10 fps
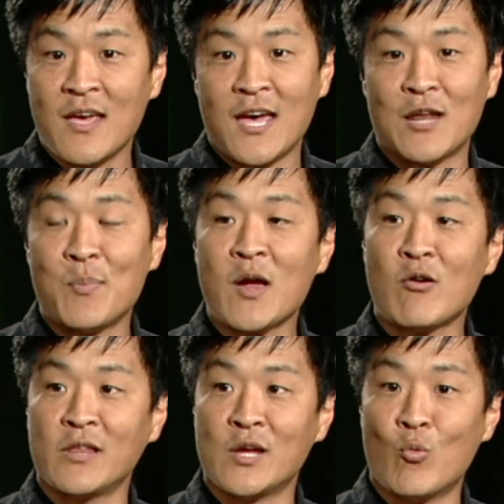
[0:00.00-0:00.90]
And
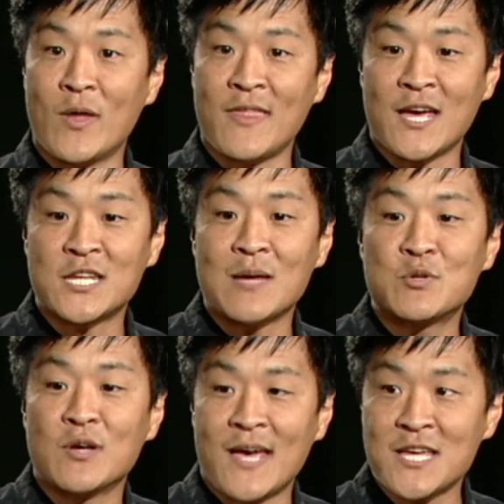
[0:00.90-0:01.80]
apparently when they
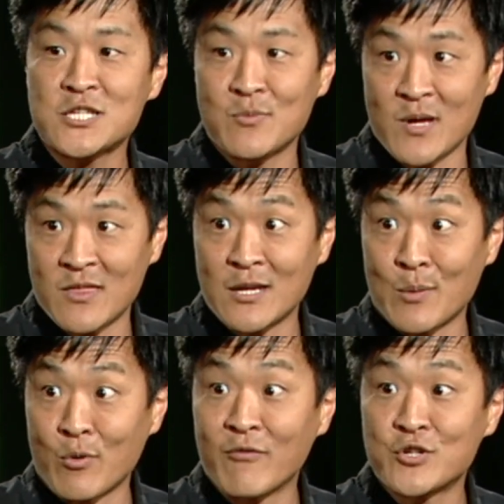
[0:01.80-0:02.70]
attempt to estimate the
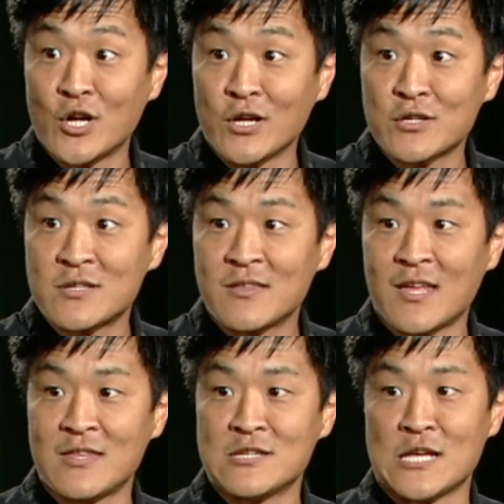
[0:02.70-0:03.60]
number of chunks
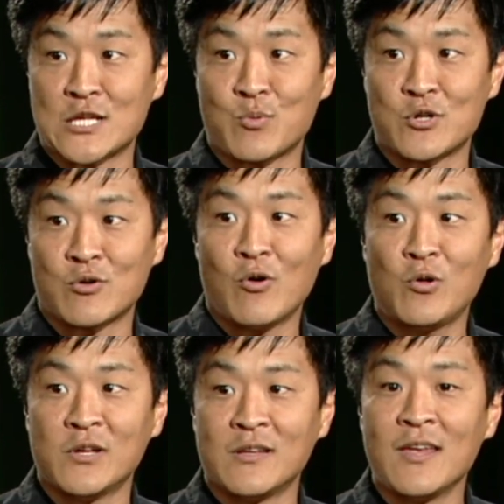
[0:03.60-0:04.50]
that these experts are
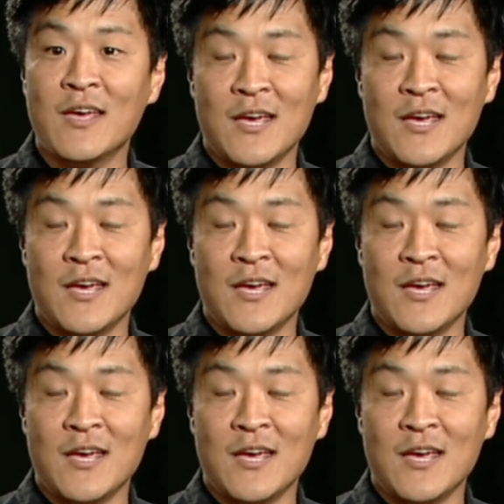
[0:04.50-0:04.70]
holding,